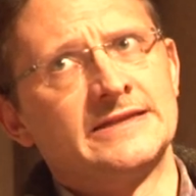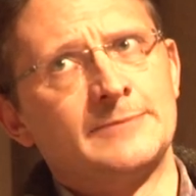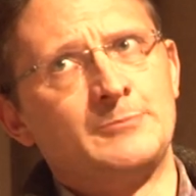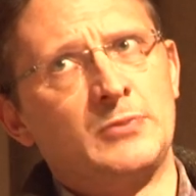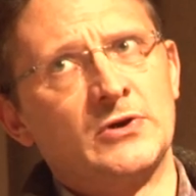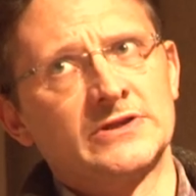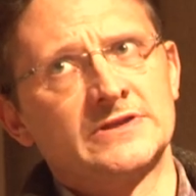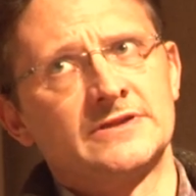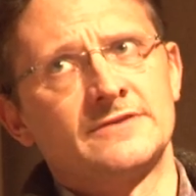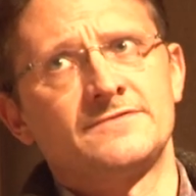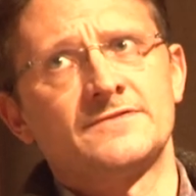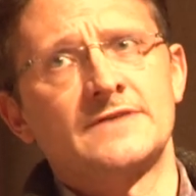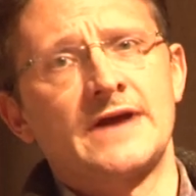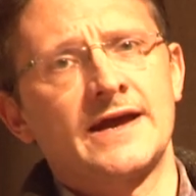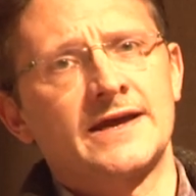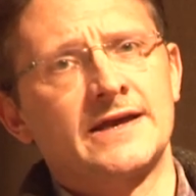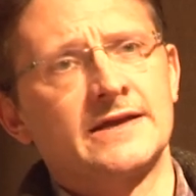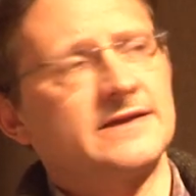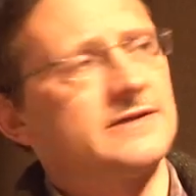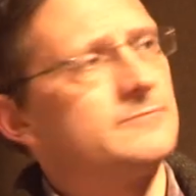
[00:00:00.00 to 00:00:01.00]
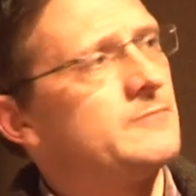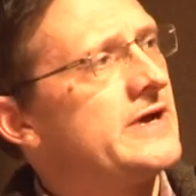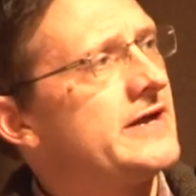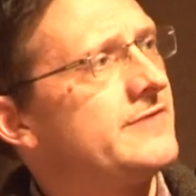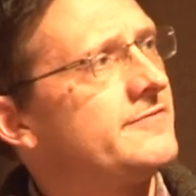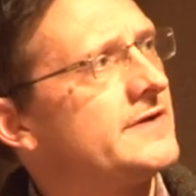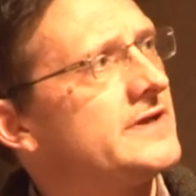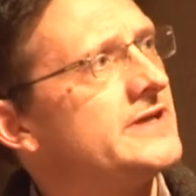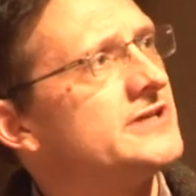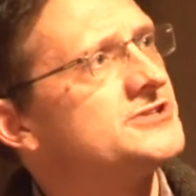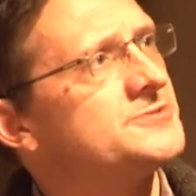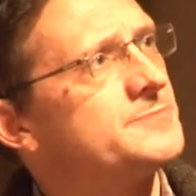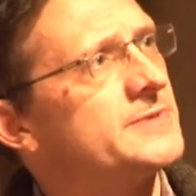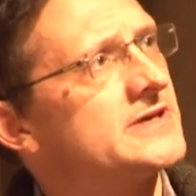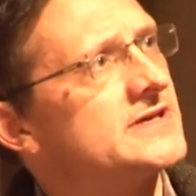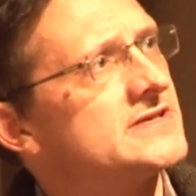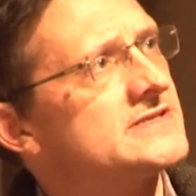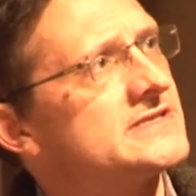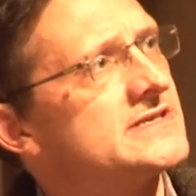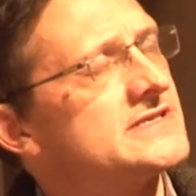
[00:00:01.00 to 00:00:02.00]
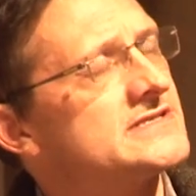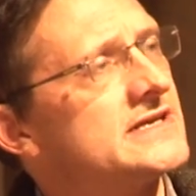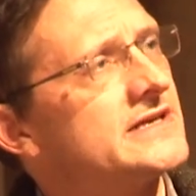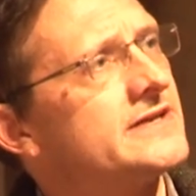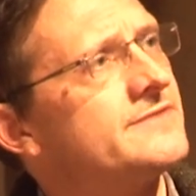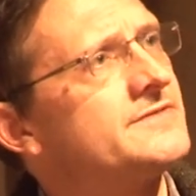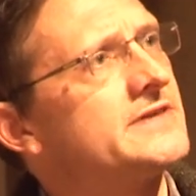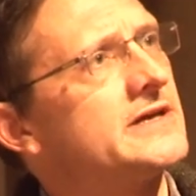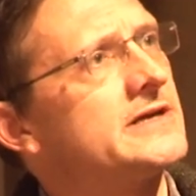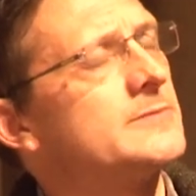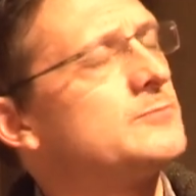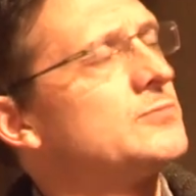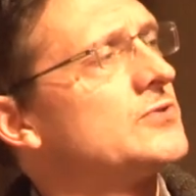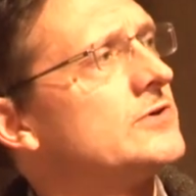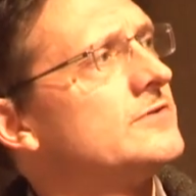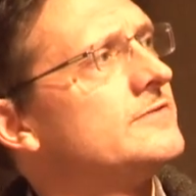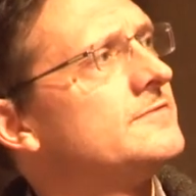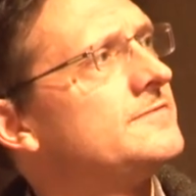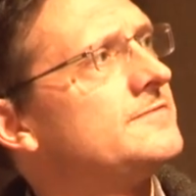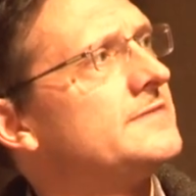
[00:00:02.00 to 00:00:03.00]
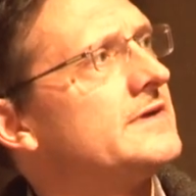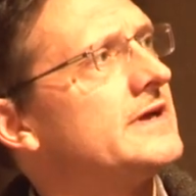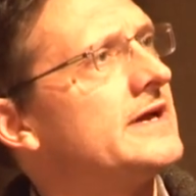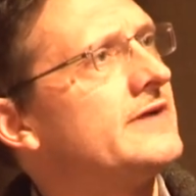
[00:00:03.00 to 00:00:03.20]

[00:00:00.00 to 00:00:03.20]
they put the fracking in my village because they said if they could prove